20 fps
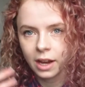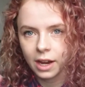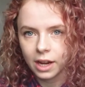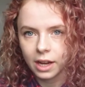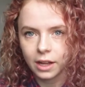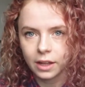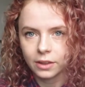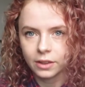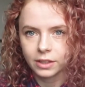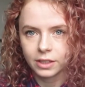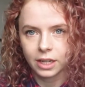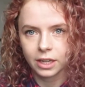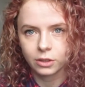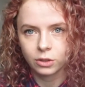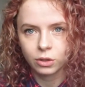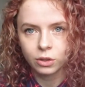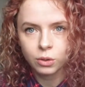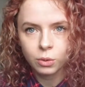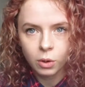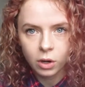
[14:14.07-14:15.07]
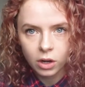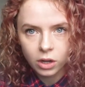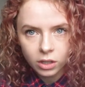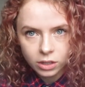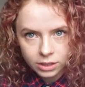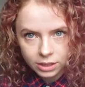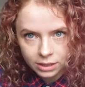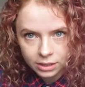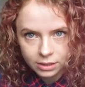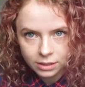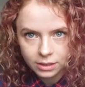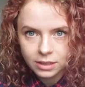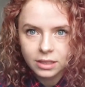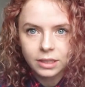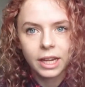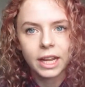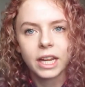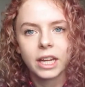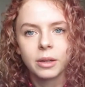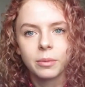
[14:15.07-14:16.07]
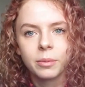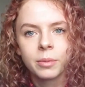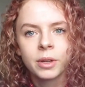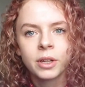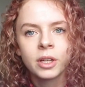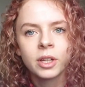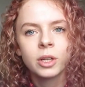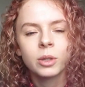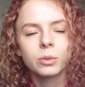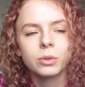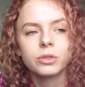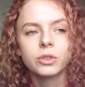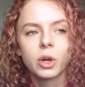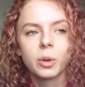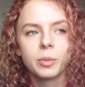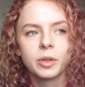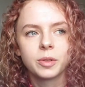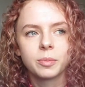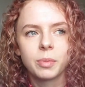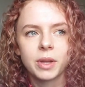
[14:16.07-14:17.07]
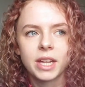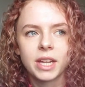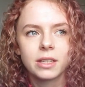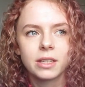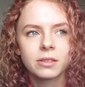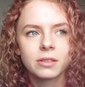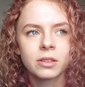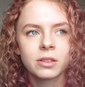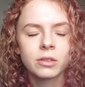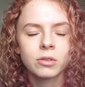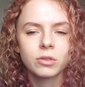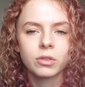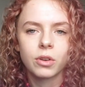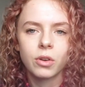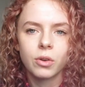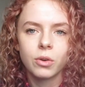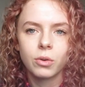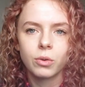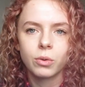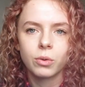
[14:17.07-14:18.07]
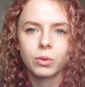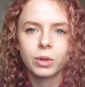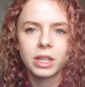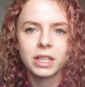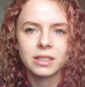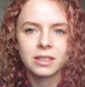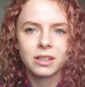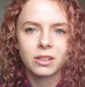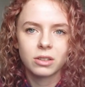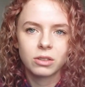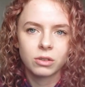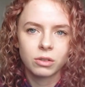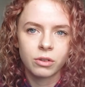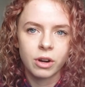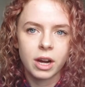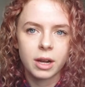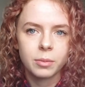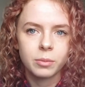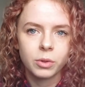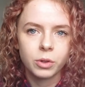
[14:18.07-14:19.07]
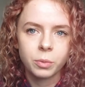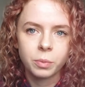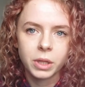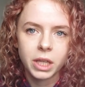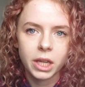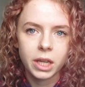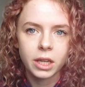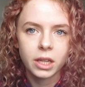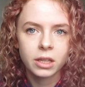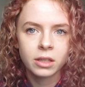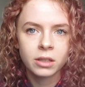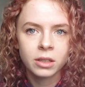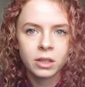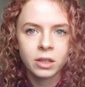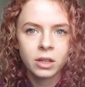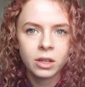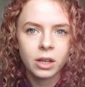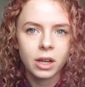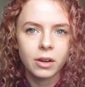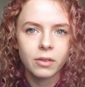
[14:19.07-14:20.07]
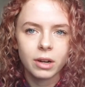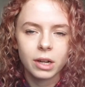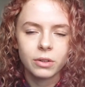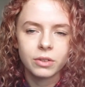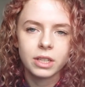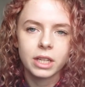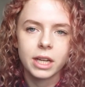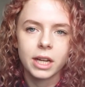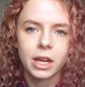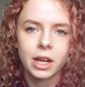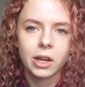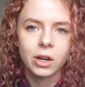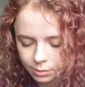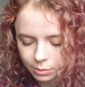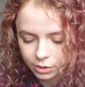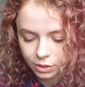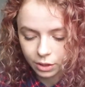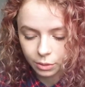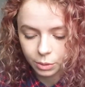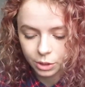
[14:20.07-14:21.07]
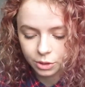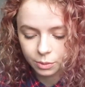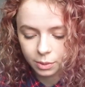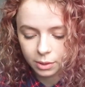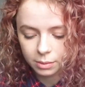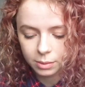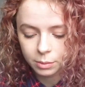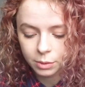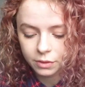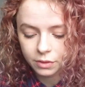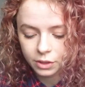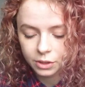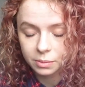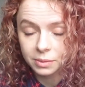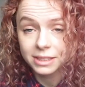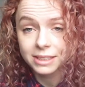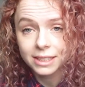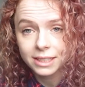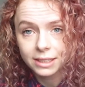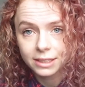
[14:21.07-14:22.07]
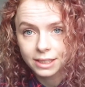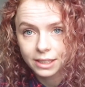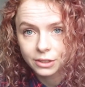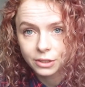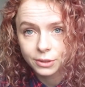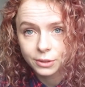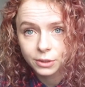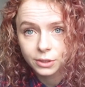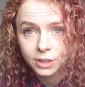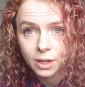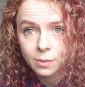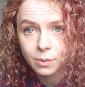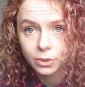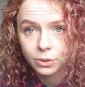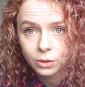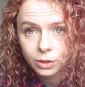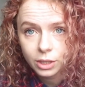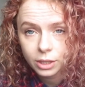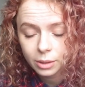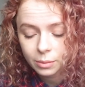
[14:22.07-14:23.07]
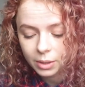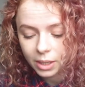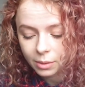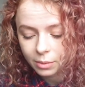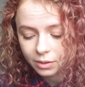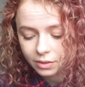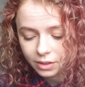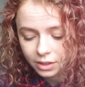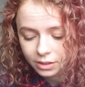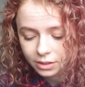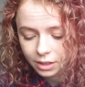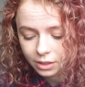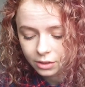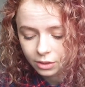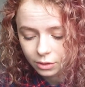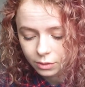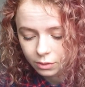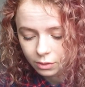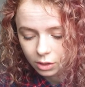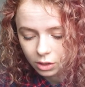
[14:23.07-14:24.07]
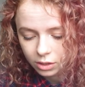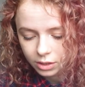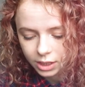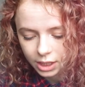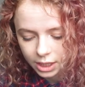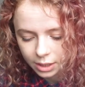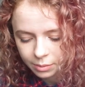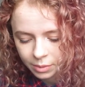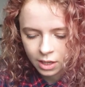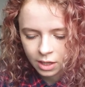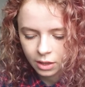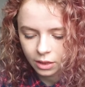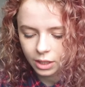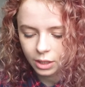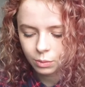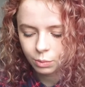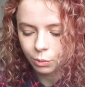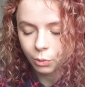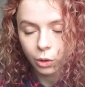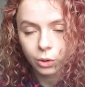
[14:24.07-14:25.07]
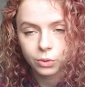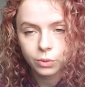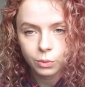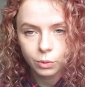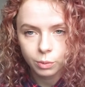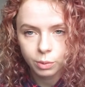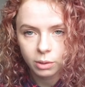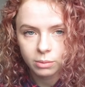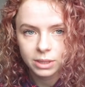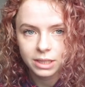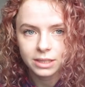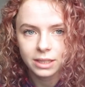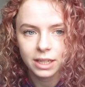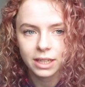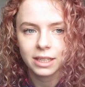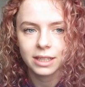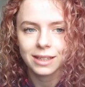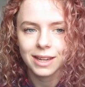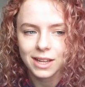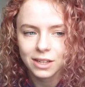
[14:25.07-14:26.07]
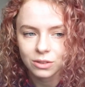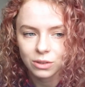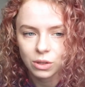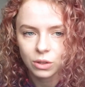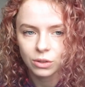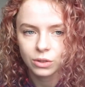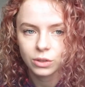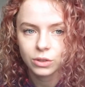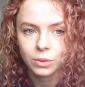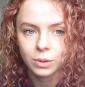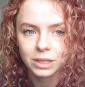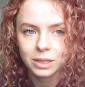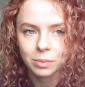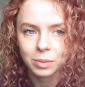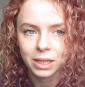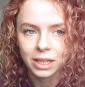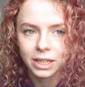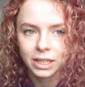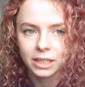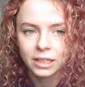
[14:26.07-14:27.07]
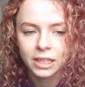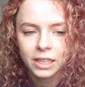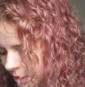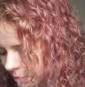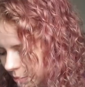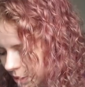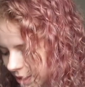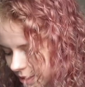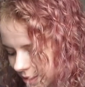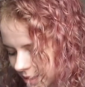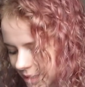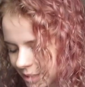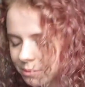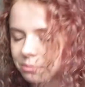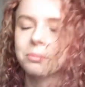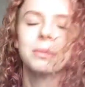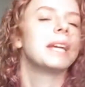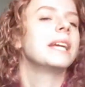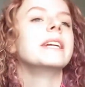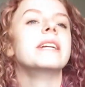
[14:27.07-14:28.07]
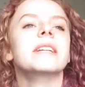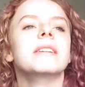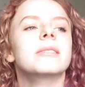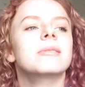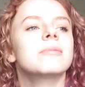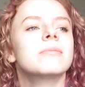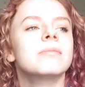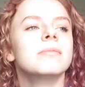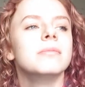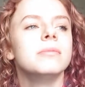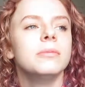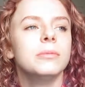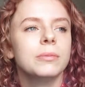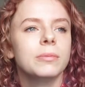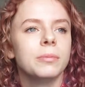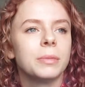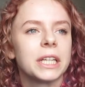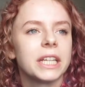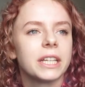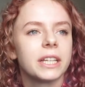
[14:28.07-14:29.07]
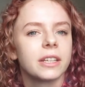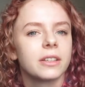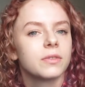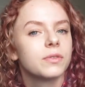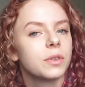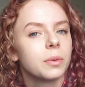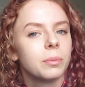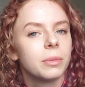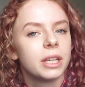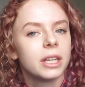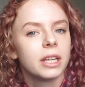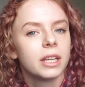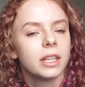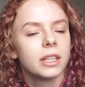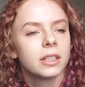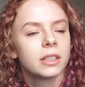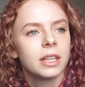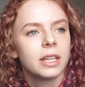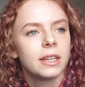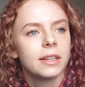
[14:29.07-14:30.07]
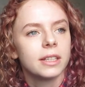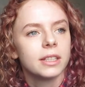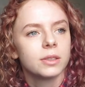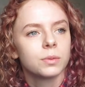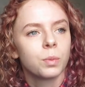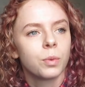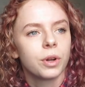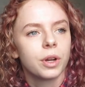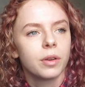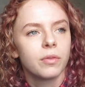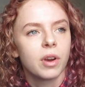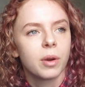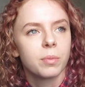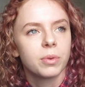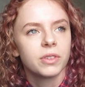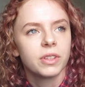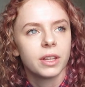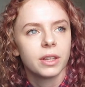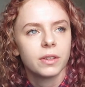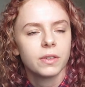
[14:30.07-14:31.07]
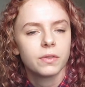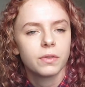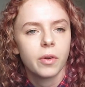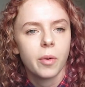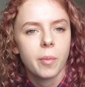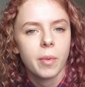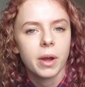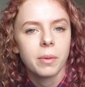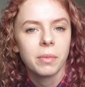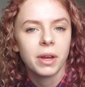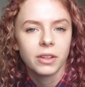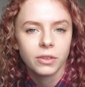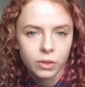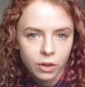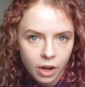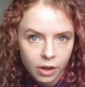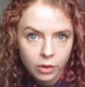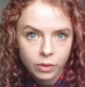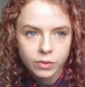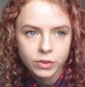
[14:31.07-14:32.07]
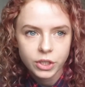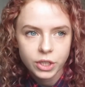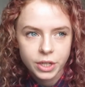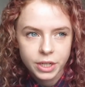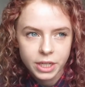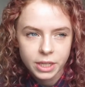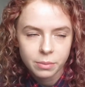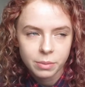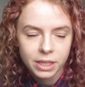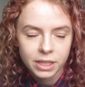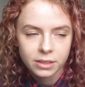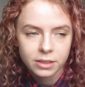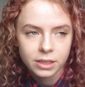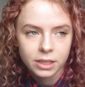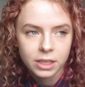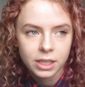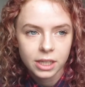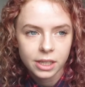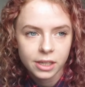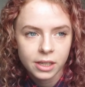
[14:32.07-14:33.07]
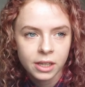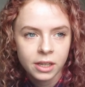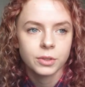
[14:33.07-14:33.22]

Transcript: And the tattoo artist's name was Thomas Bates, so his Instagram will be around here. And so we should probably move on to my second tattoo, because I've been talking about my first tattoo for a long time. This one will probably take less long to explain, because its main meaning for me is what it represents for my mental health journey basically.